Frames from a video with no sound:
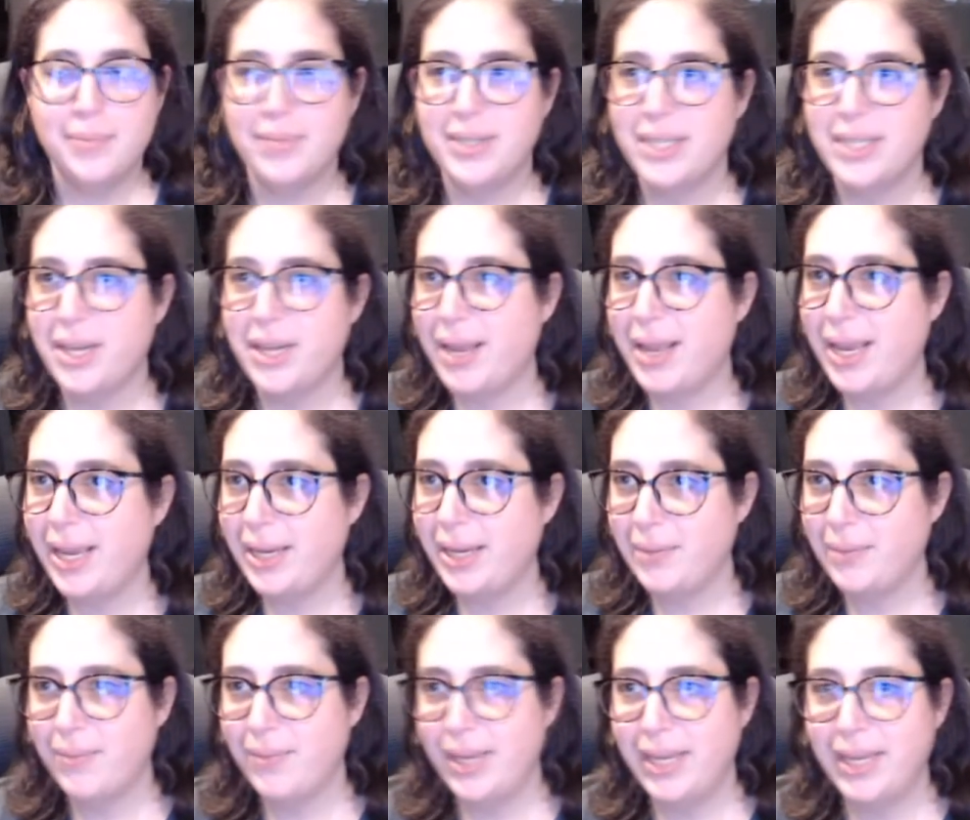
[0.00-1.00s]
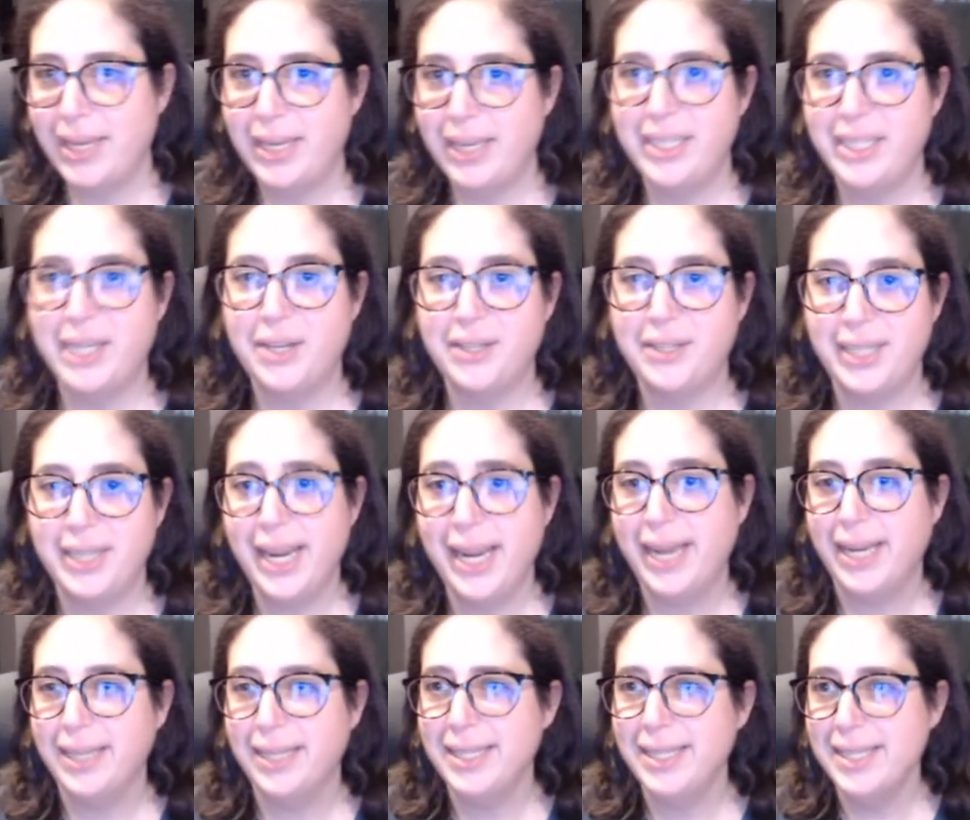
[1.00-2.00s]
Jossie
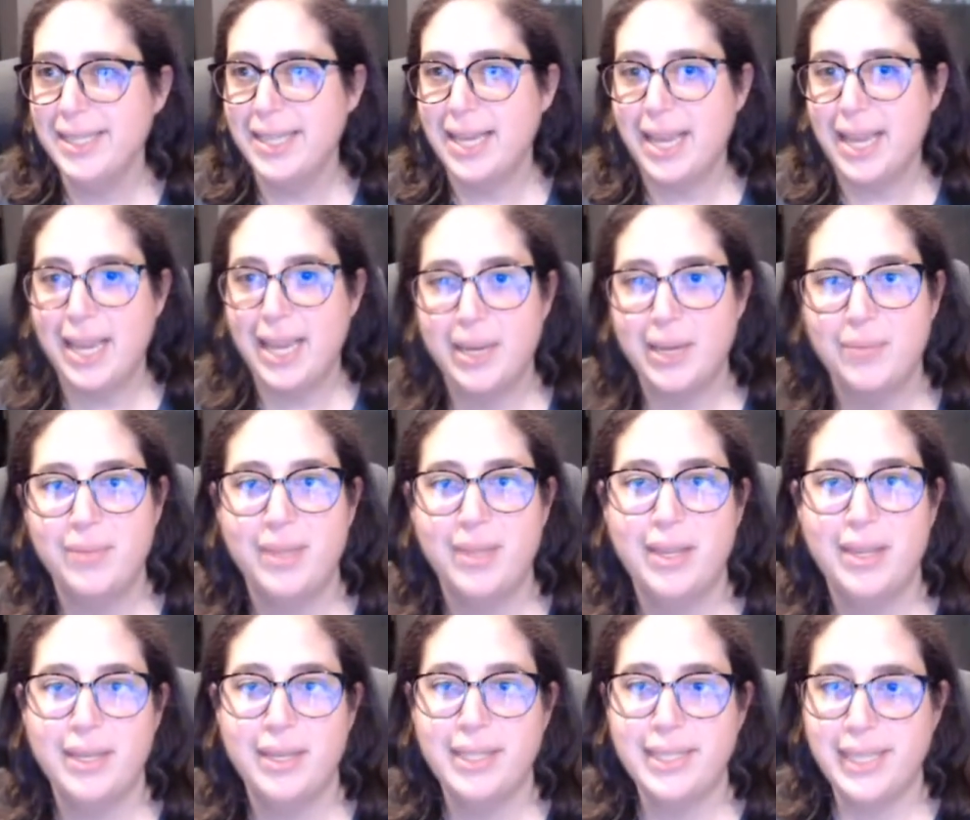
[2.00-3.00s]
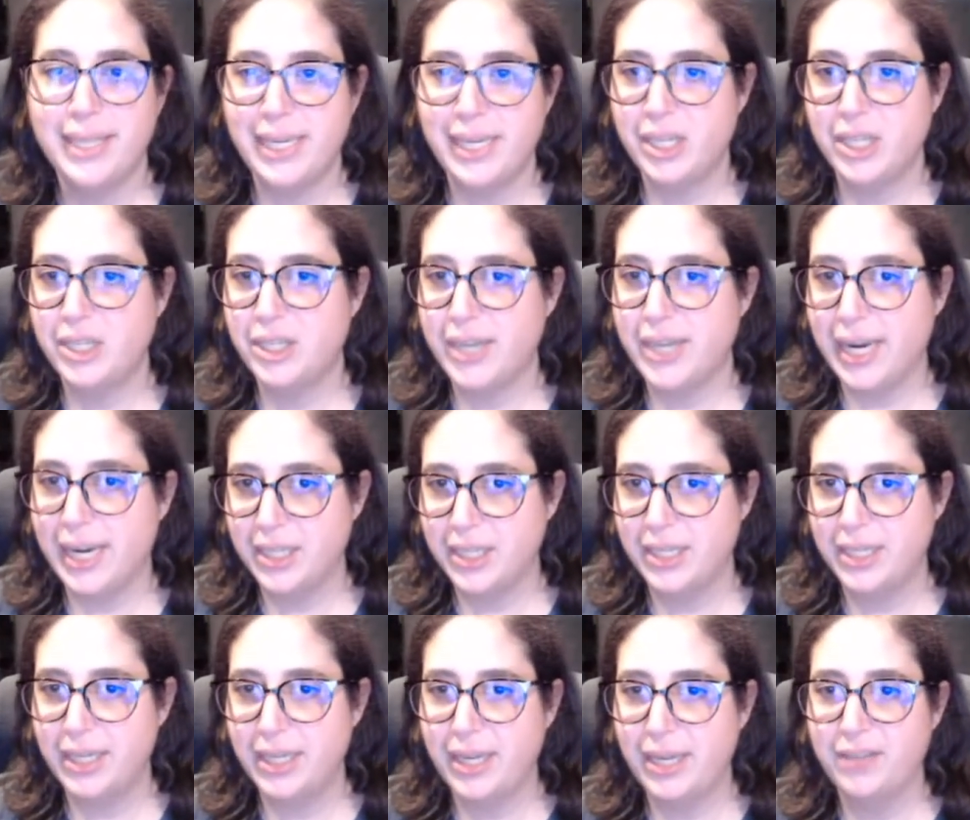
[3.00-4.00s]
Haines. I'm the Senior
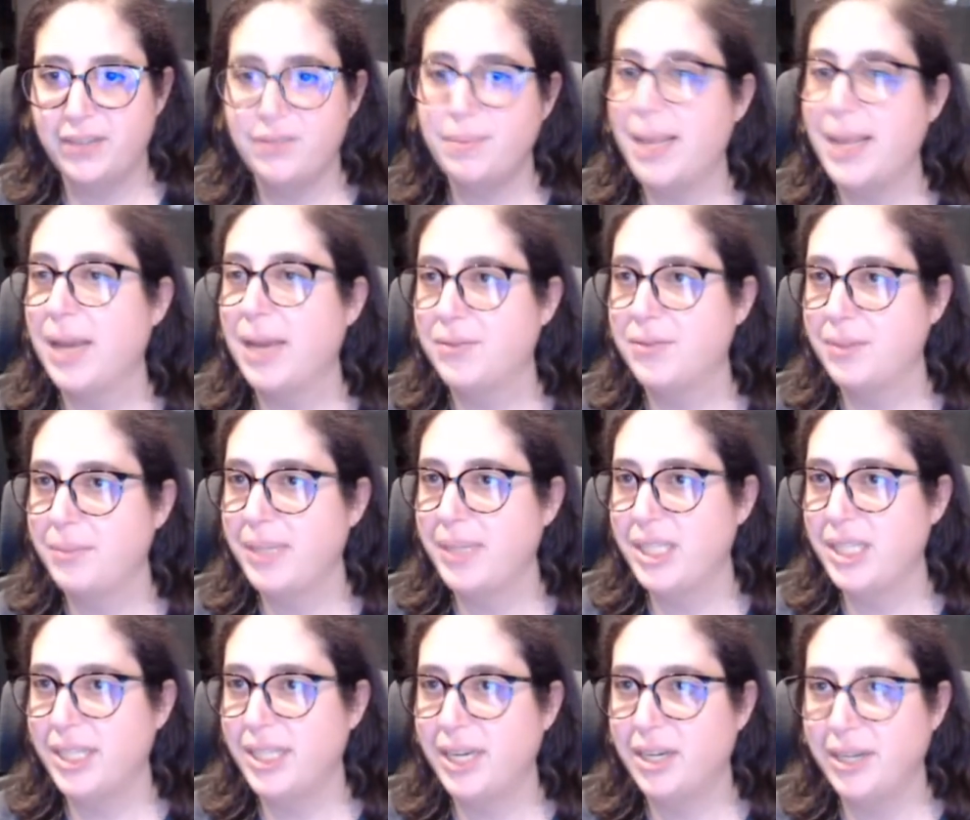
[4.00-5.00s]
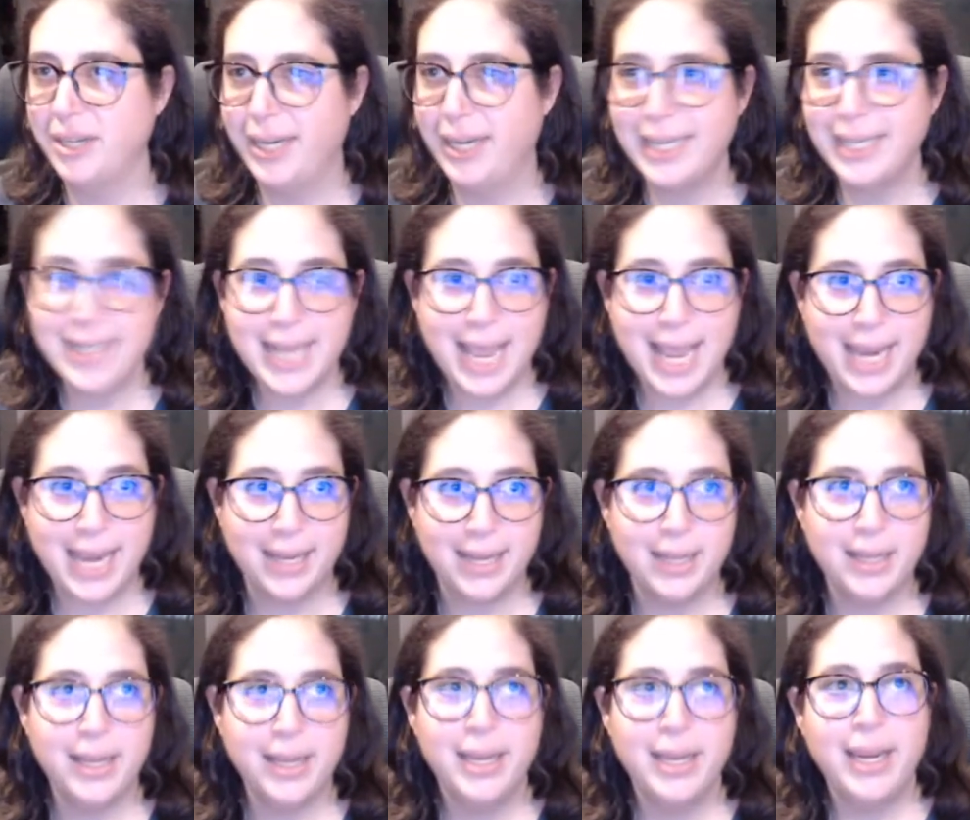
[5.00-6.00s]
Director of Platform Engineering at
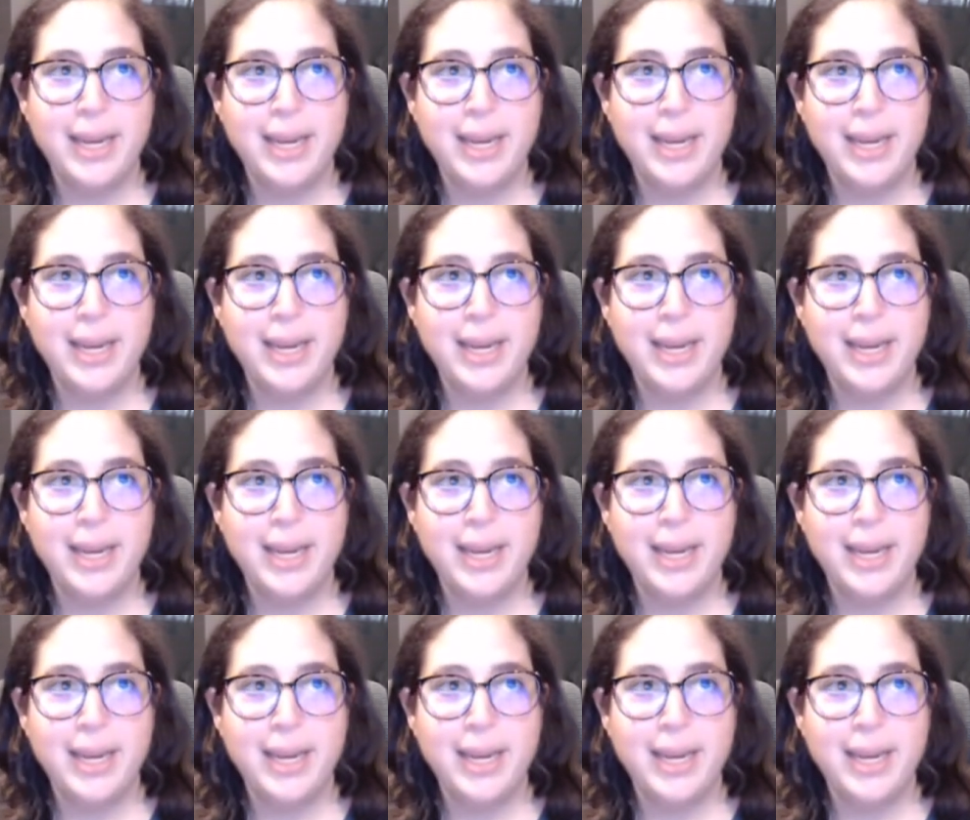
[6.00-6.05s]
Tile.